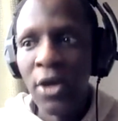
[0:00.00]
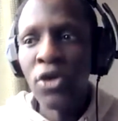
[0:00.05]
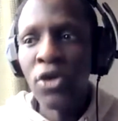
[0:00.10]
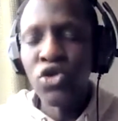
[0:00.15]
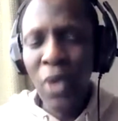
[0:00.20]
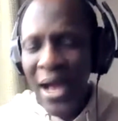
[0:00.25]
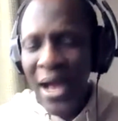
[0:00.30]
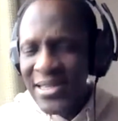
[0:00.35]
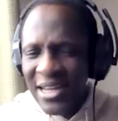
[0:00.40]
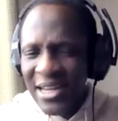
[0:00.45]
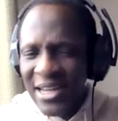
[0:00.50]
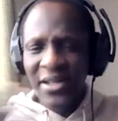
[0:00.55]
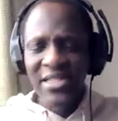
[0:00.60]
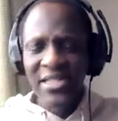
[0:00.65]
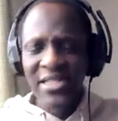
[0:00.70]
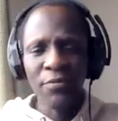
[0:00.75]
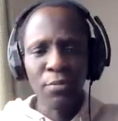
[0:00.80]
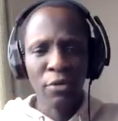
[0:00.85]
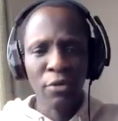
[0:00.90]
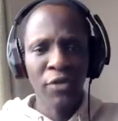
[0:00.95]
So as
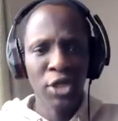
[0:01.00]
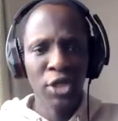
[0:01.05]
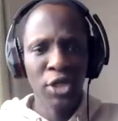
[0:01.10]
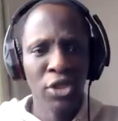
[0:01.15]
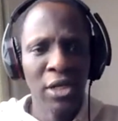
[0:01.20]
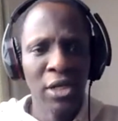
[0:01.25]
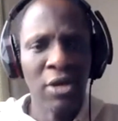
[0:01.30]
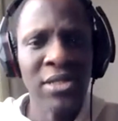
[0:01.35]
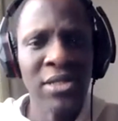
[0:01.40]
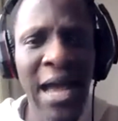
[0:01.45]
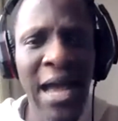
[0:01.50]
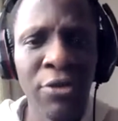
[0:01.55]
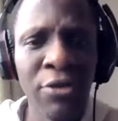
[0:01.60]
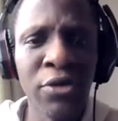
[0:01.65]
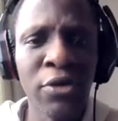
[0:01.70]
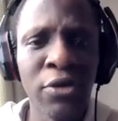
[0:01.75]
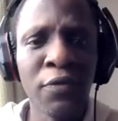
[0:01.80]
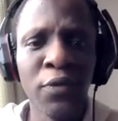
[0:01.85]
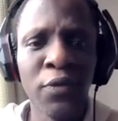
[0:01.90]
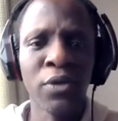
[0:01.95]
creative professionals, how
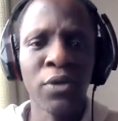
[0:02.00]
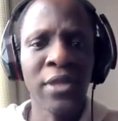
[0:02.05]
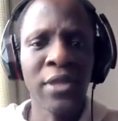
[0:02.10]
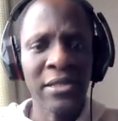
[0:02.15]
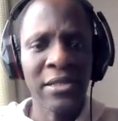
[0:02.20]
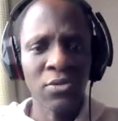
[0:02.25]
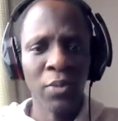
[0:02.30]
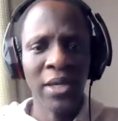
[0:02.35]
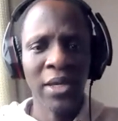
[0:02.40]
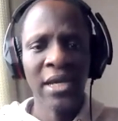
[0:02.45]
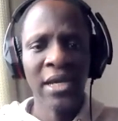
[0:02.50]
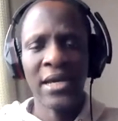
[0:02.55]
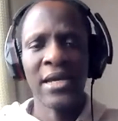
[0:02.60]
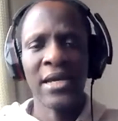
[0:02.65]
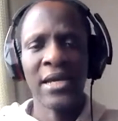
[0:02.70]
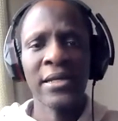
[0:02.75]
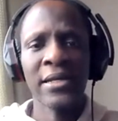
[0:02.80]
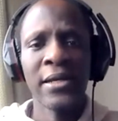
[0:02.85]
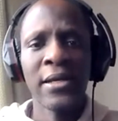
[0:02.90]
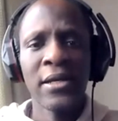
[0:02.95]
do you feel that we
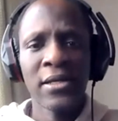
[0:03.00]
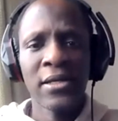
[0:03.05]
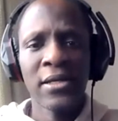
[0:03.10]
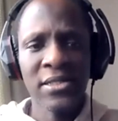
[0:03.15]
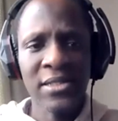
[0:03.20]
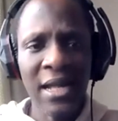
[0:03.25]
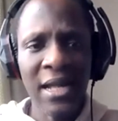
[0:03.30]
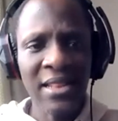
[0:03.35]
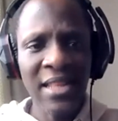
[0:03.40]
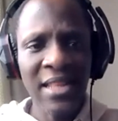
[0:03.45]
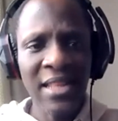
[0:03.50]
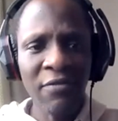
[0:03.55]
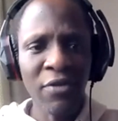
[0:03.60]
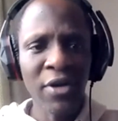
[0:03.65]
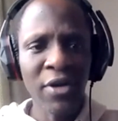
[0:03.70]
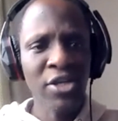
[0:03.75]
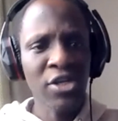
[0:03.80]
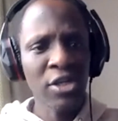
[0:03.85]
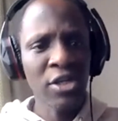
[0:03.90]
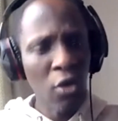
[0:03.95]
can start
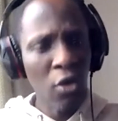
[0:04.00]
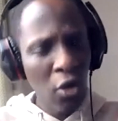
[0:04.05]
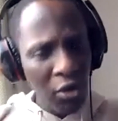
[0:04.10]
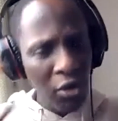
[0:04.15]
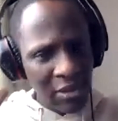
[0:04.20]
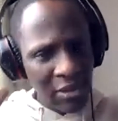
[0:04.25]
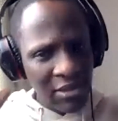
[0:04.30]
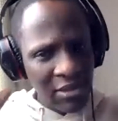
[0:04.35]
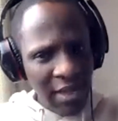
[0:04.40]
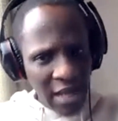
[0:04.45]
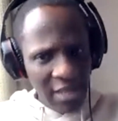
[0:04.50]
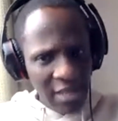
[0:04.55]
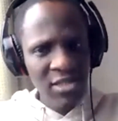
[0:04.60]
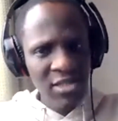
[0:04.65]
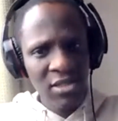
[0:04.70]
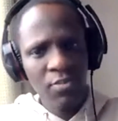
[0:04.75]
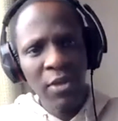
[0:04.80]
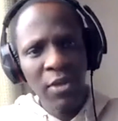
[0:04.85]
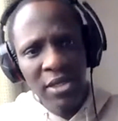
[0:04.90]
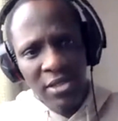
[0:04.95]
leveraging on that
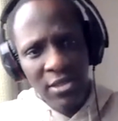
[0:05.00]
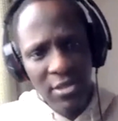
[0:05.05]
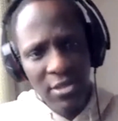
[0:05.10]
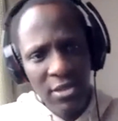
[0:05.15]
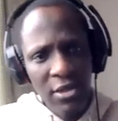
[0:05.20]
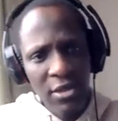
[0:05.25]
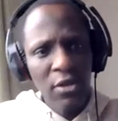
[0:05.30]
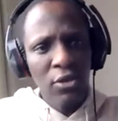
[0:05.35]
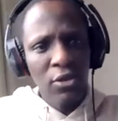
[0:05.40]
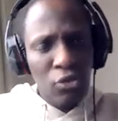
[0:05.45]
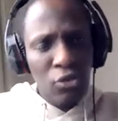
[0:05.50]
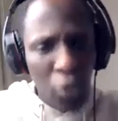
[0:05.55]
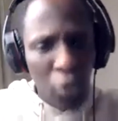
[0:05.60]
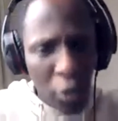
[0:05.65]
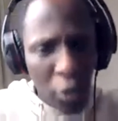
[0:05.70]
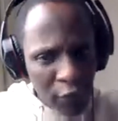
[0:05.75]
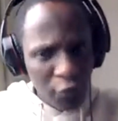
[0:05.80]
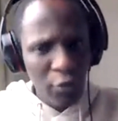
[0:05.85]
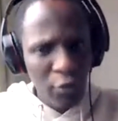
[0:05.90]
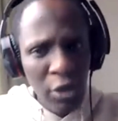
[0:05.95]
space,
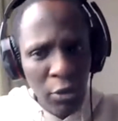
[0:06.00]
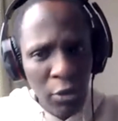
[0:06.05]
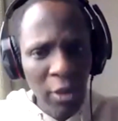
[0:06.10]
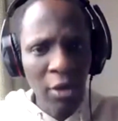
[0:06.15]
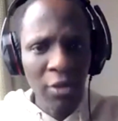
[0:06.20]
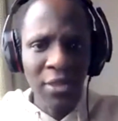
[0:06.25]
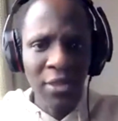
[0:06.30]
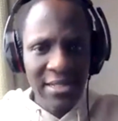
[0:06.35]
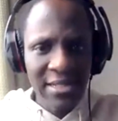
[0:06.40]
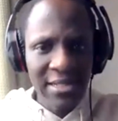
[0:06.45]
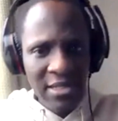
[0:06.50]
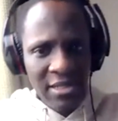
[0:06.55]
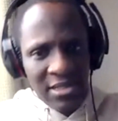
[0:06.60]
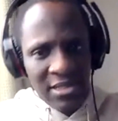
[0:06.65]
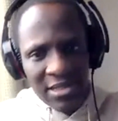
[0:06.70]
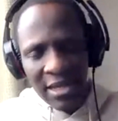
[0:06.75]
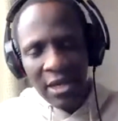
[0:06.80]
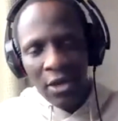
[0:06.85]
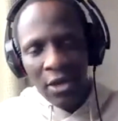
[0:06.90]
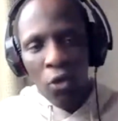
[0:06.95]
knowing fully well that it's
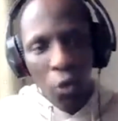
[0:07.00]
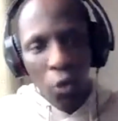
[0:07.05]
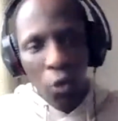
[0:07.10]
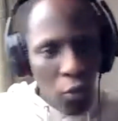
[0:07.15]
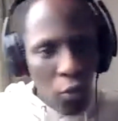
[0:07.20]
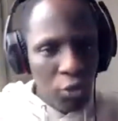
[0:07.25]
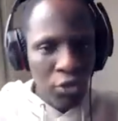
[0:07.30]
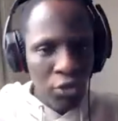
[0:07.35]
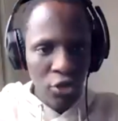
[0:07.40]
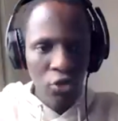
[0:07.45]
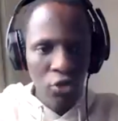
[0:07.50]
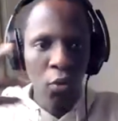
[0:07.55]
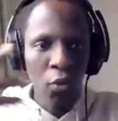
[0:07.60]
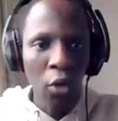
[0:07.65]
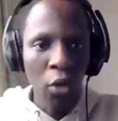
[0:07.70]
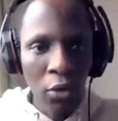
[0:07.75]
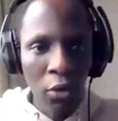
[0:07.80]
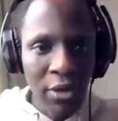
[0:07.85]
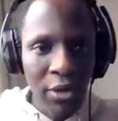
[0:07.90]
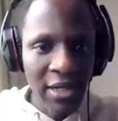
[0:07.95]
like a whole new
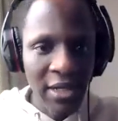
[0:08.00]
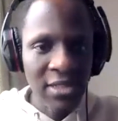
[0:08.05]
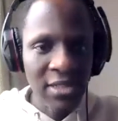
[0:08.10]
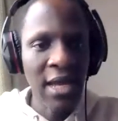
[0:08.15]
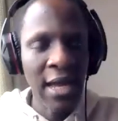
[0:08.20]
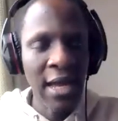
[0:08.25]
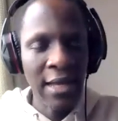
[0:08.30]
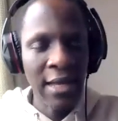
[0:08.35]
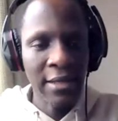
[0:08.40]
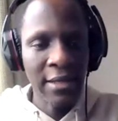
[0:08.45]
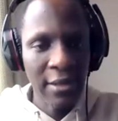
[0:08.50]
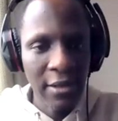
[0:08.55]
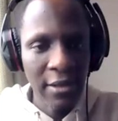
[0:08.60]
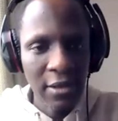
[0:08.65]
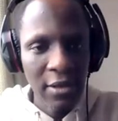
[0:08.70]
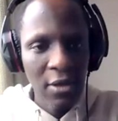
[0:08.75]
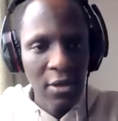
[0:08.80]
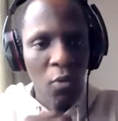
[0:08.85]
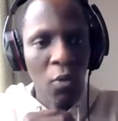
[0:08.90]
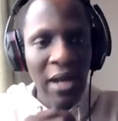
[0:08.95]
world entirely?
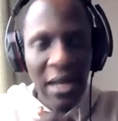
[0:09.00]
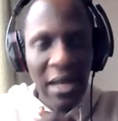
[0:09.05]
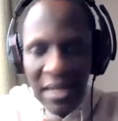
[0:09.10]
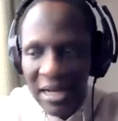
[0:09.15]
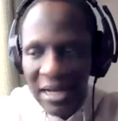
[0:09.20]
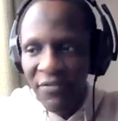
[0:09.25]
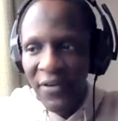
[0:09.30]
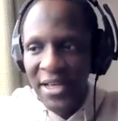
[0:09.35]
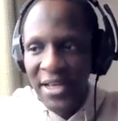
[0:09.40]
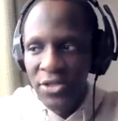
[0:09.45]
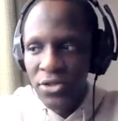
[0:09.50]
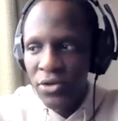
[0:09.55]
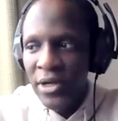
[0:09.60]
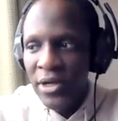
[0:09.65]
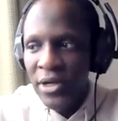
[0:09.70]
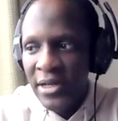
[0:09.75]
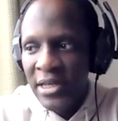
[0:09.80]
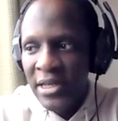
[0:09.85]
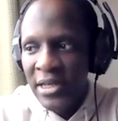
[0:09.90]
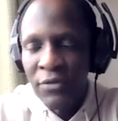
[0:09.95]
What are the advices you
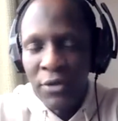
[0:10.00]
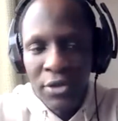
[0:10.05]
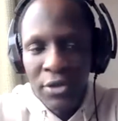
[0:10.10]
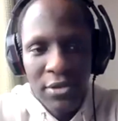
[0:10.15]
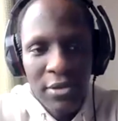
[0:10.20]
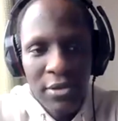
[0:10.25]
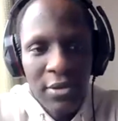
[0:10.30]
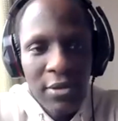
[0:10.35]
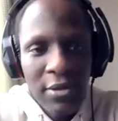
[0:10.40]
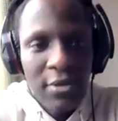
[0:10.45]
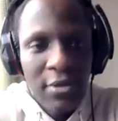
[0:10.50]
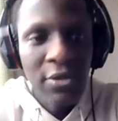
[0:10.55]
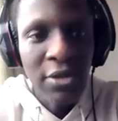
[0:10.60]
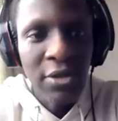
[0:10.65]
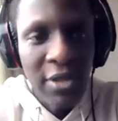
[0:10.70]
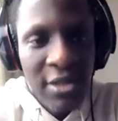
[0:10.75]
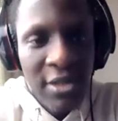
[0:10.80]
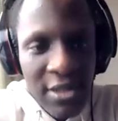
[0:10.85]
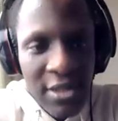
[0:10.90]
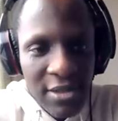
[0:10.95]
can give us? You
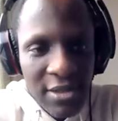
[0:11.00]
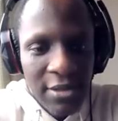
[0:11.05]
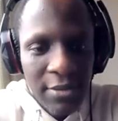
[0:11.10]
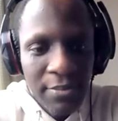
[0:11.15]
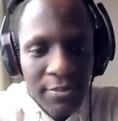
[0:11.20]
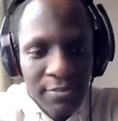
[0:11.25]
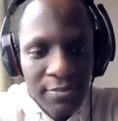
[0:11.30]
understand, sir?